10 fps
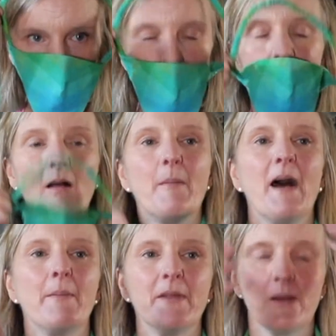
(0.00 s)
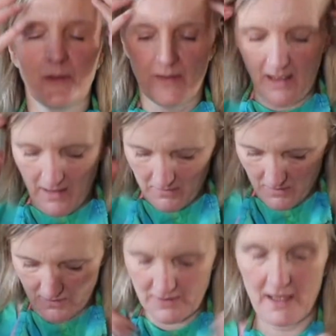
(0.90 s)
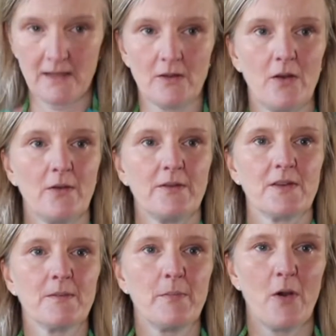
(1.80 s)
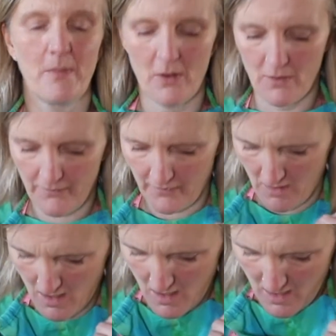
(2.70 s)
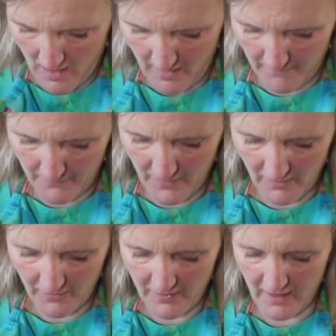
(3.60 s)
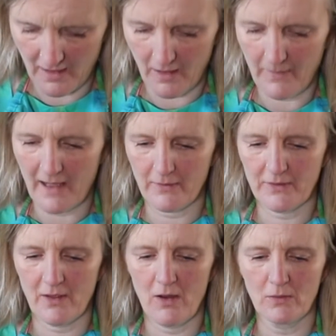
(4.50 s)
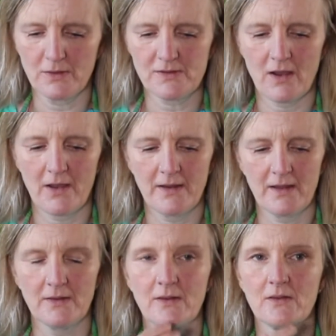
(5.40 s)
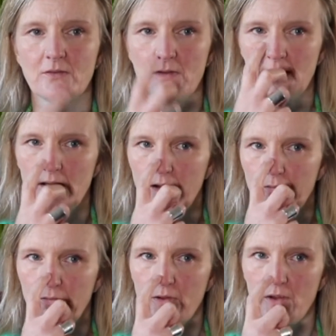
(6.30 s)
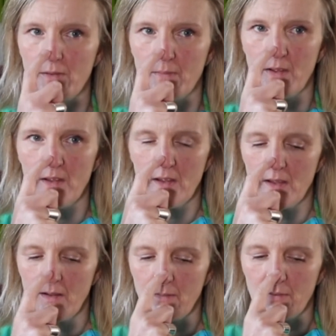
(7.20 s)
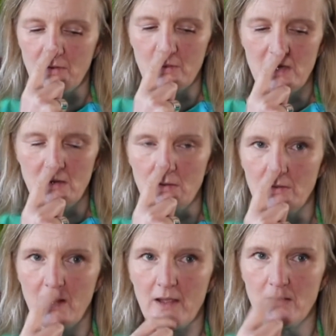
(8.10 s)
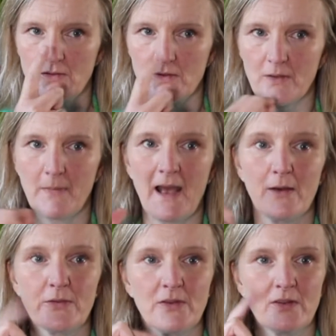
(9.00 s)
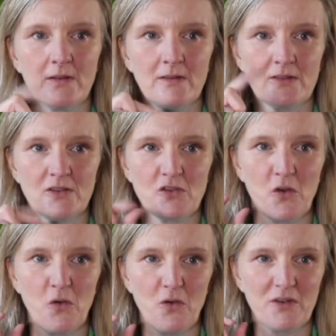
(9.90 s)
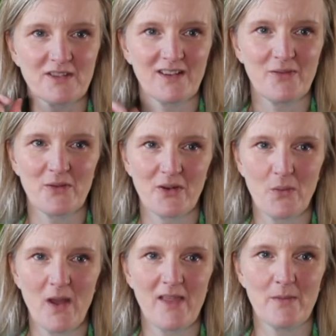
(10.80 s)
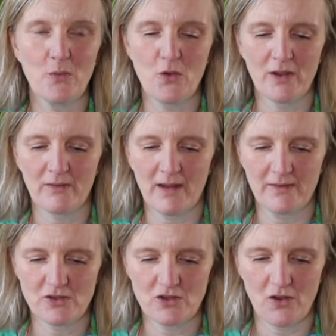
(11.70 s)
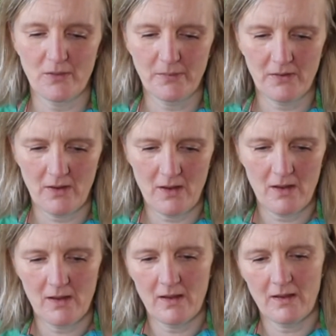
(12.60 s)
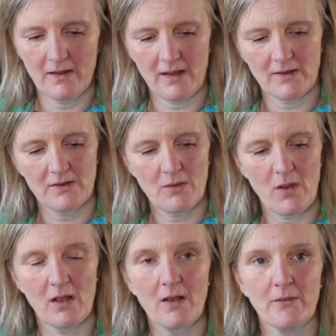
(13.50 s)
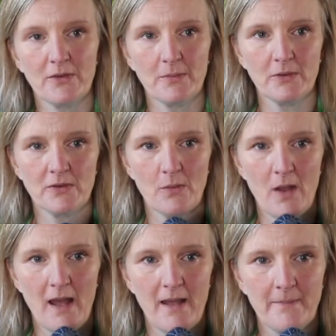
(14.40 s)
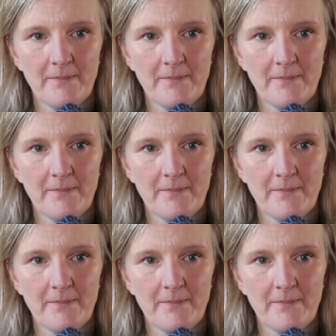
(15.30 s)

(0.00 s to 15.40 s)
I'm happier with that. It stays on, doesn't pop off. The other thing about the whole design is that there's really enough room between your nose and your mouth to talk, so if you've got to wear them walking around the shops, it's quite comfortable to wear.